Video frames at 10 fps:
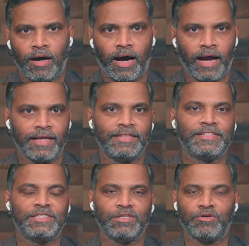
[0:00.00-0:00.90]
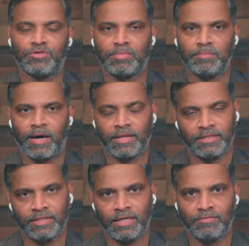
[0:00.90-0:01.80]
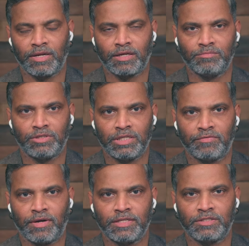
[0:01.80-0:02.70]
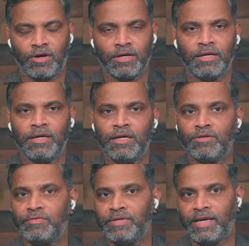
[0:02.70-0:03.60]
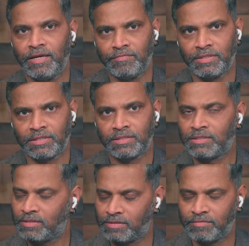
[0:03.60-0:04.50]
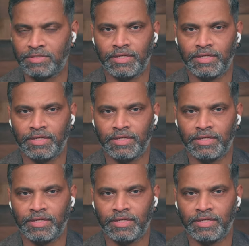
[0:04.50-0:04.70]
Hi, this is your host Swapnil Bhartiya, and welcome to TFLS Talk. Today we have with us once